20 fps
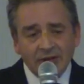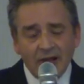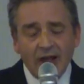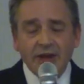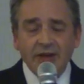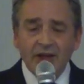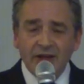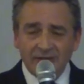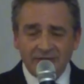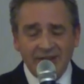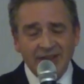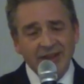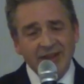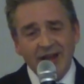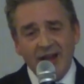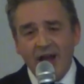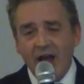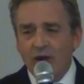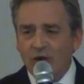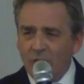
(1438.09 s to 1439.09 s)
I
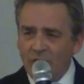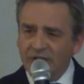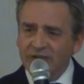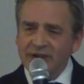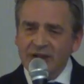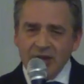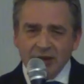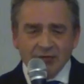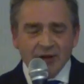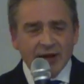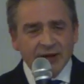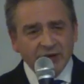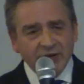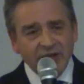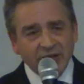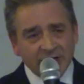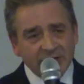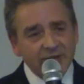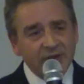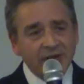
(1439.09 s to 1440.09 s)
always say
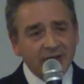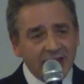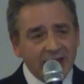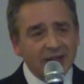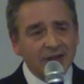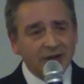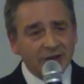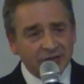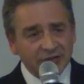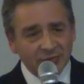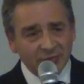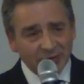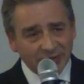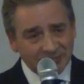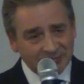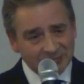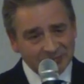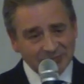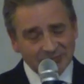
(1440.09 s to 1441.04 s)
greatest living Englishman.